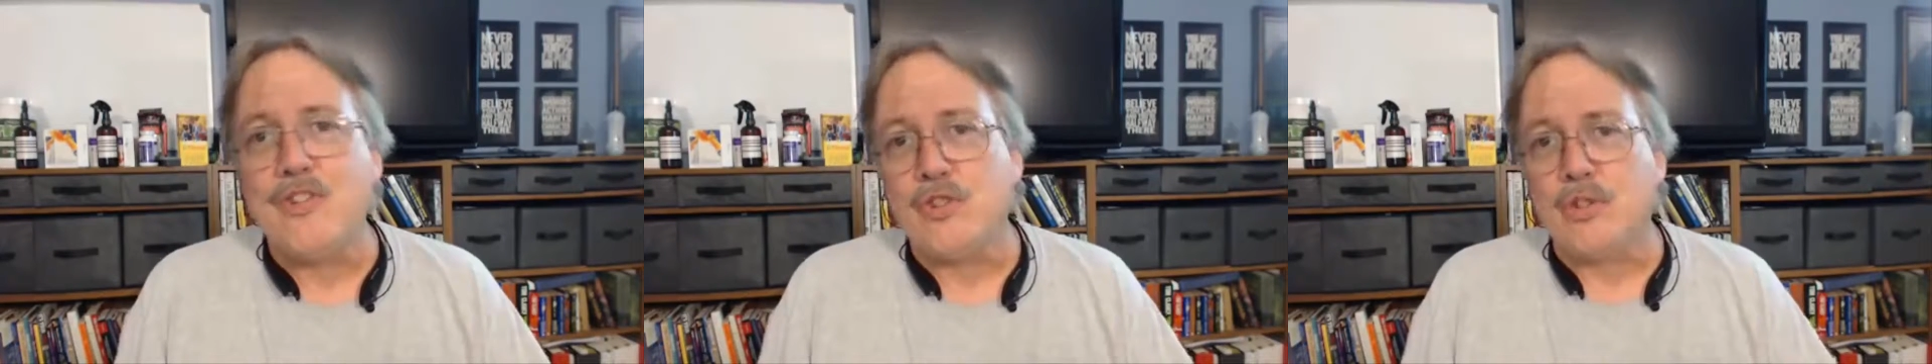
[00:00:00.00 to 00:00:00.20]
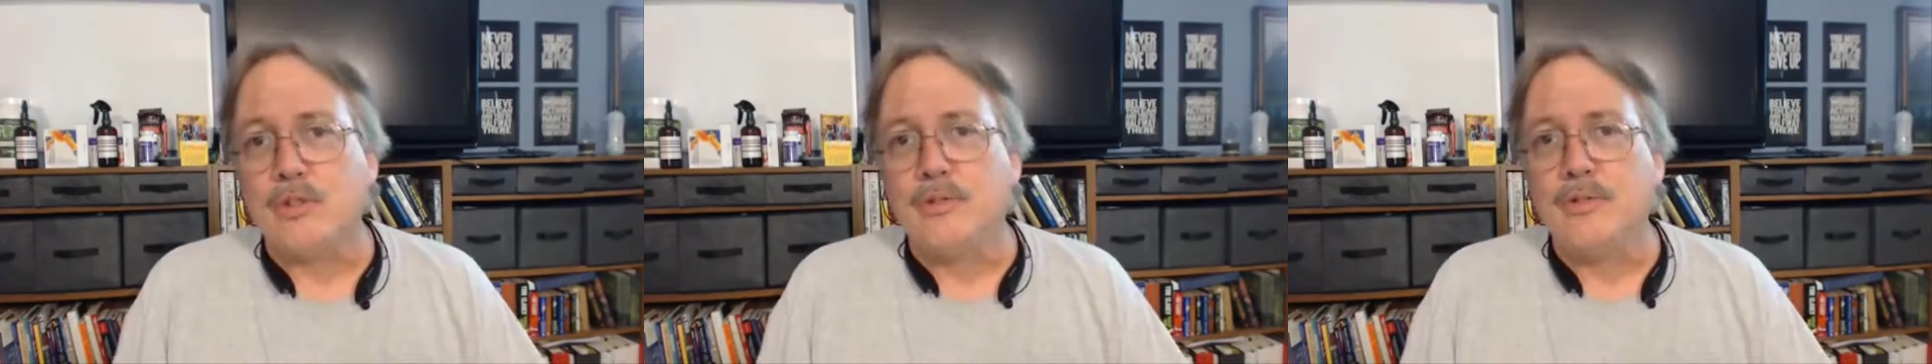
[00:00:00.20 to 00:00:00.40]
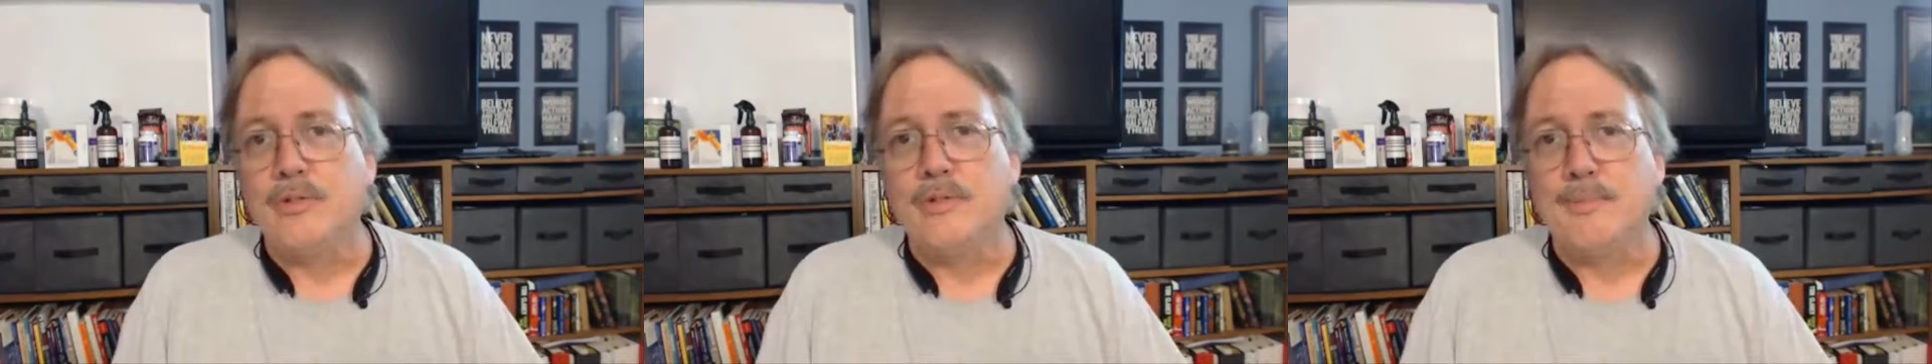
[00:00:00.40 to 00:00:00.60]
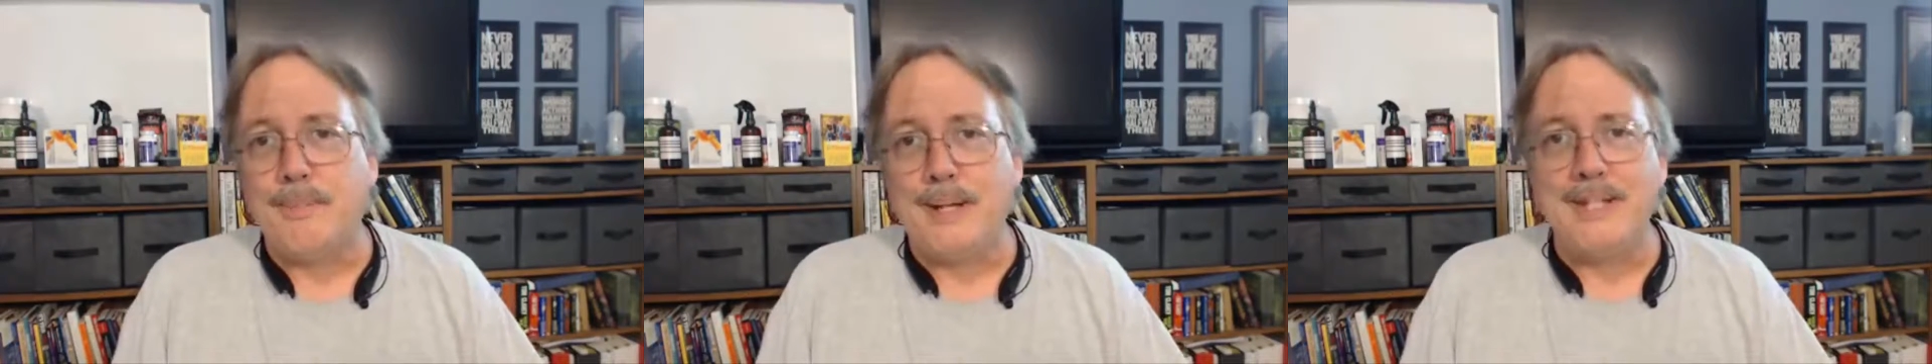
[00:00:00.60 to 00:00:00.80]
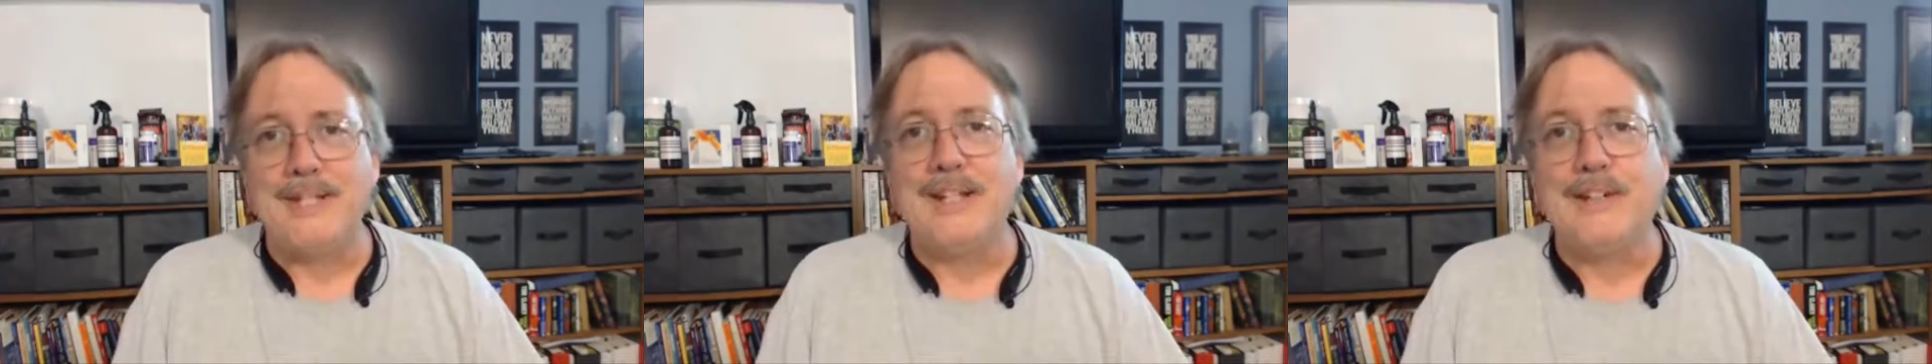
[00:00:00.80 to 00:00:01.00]
your
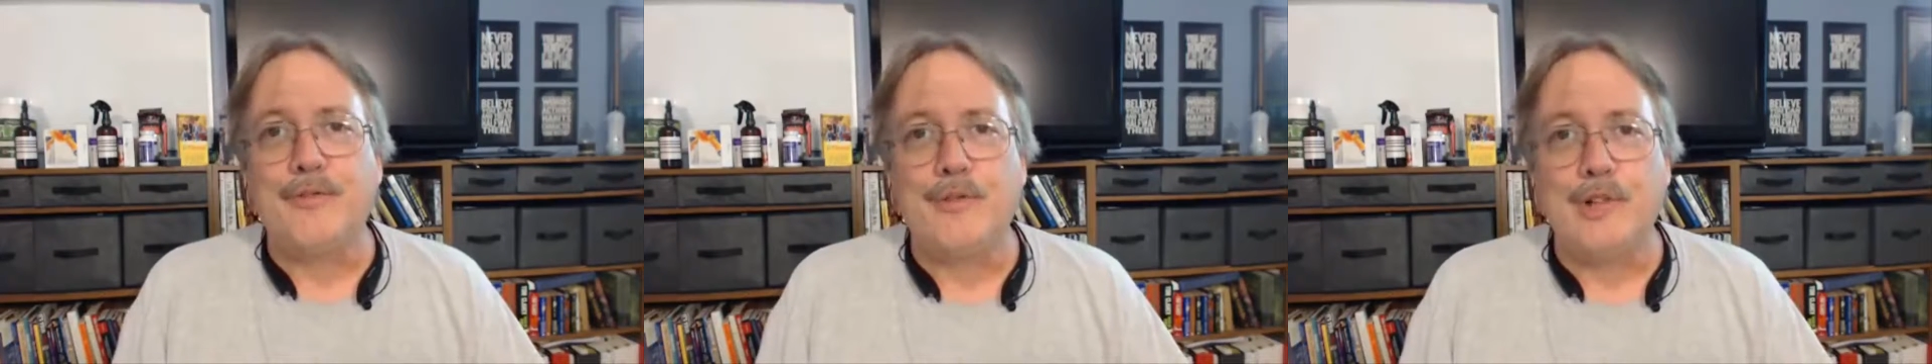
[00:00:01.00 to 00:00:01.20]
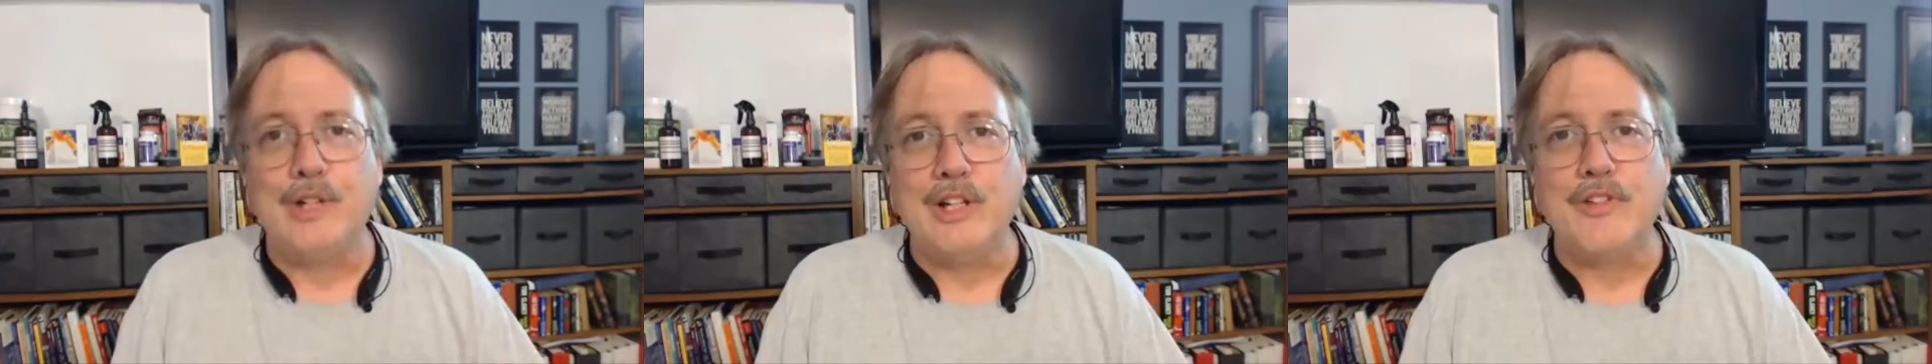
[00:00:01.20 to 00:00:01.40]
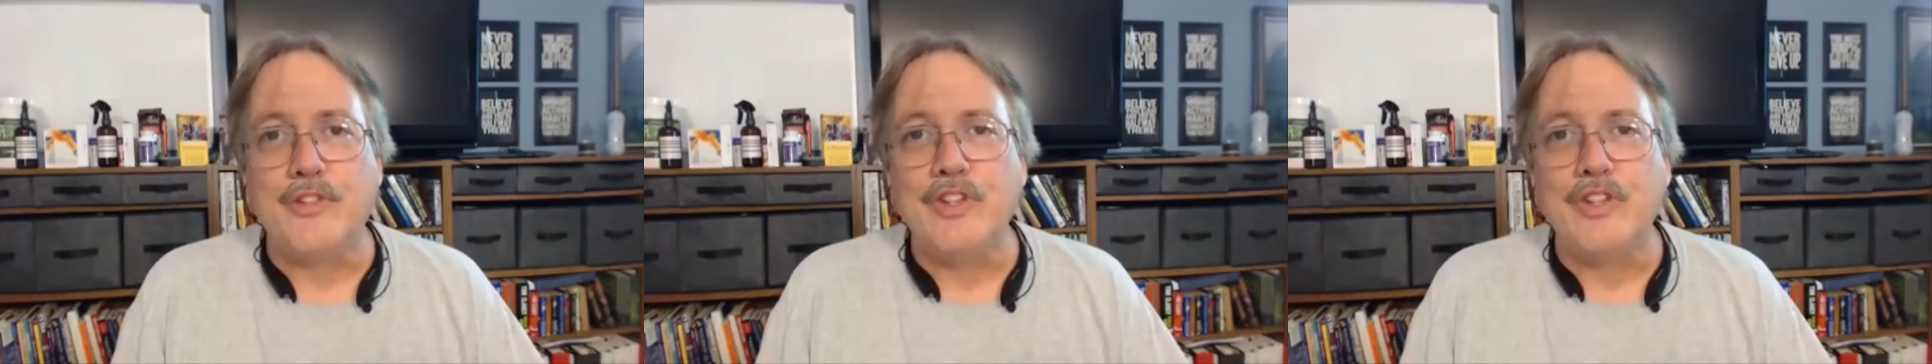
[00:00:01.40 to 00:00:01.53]
pending friends,